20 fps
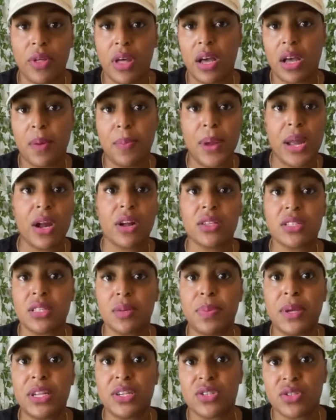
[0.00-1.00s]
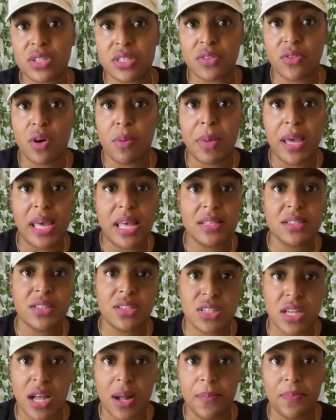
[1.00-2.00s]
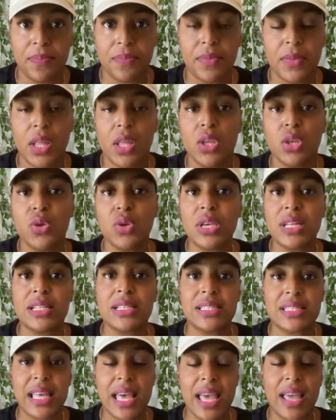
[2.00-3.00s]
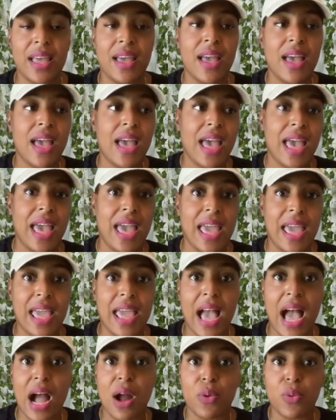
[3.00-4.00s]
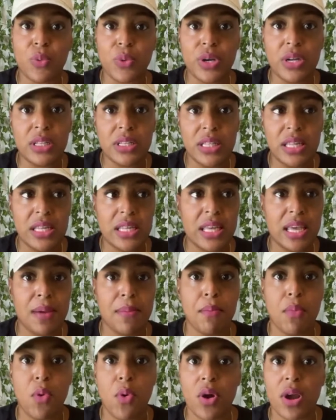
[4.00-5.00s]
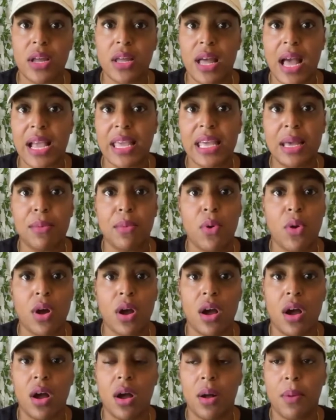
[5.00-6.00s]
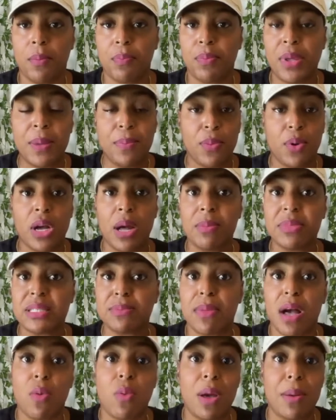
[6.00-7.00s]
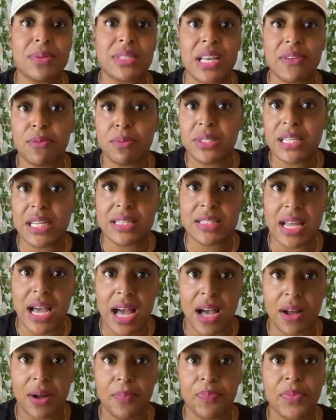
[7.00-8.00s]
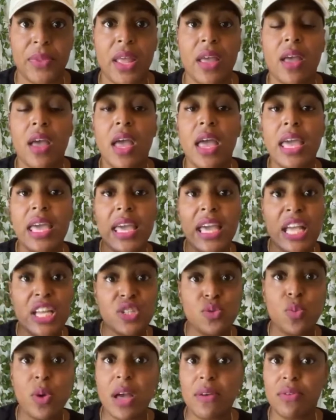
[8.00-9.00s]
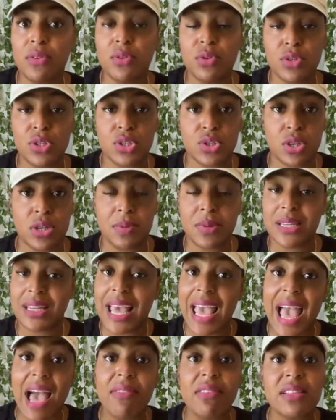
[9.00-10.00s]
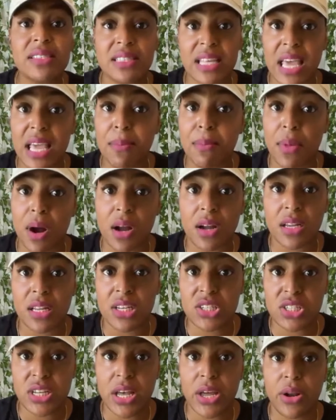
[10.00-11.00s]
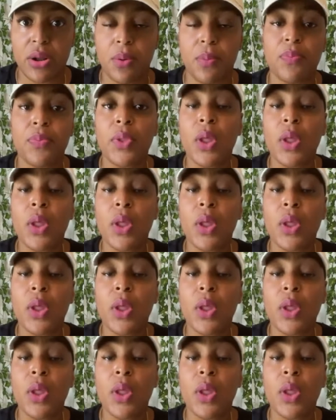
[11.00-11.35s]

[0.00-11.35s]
compared to Pinterest on my Etsy shop. You can say, hey, I get more people come to my website from TikTok. Each revenue stream can have the same marketing channel,